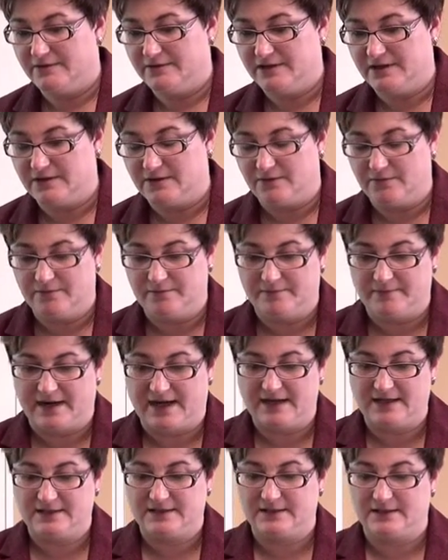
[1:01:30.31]
you know,
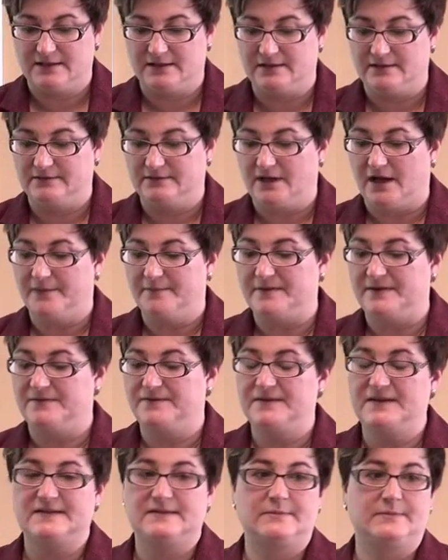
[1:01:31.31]
might not be
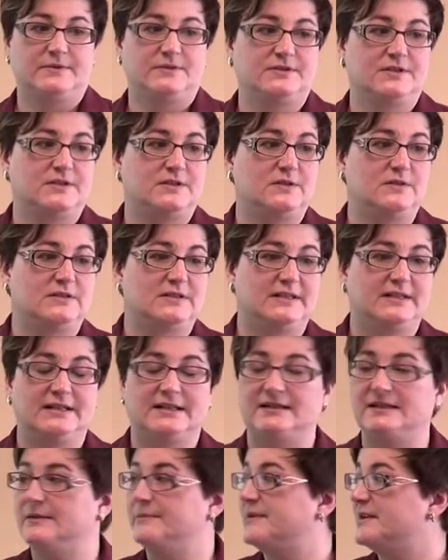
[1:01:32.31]
feasible to do
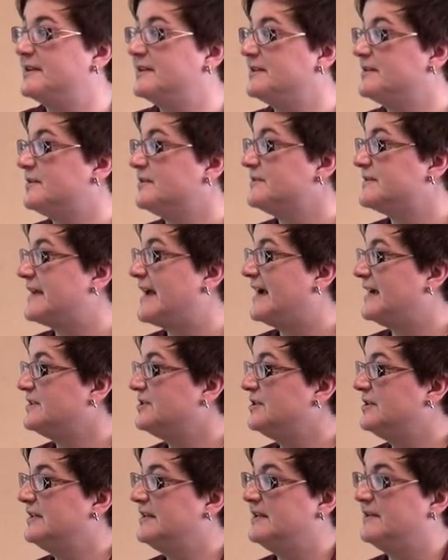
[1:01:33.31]
clinically, but there's
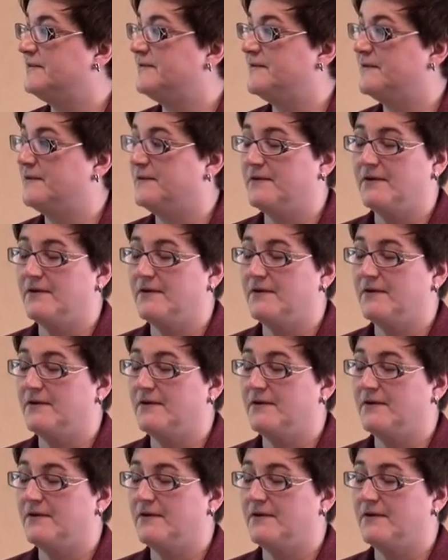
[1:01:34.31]
actually a,